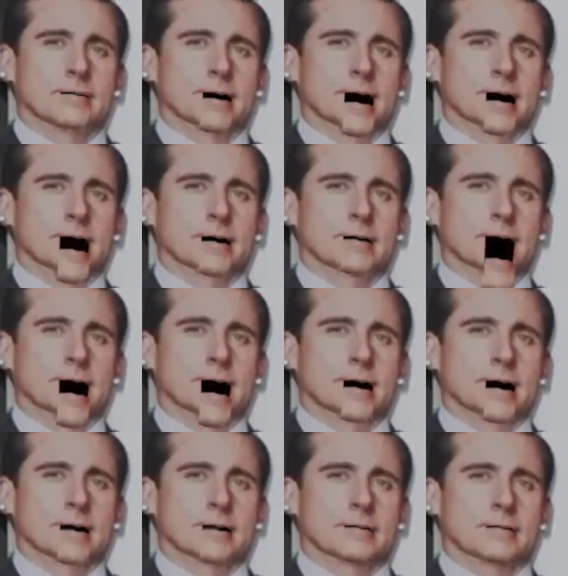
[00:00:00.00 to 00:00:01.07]
through the titty
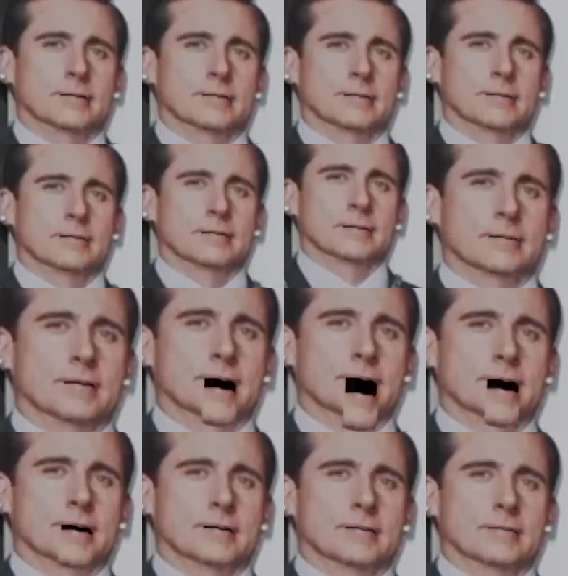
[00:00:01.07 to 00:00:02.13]
hole.
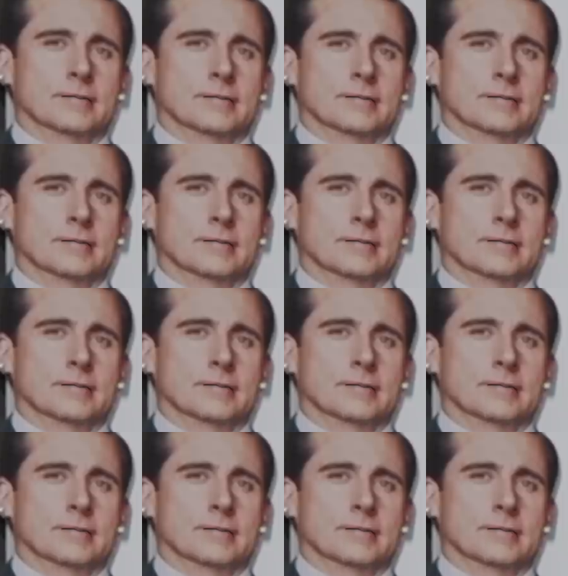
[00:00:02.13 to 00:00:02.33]
Got it.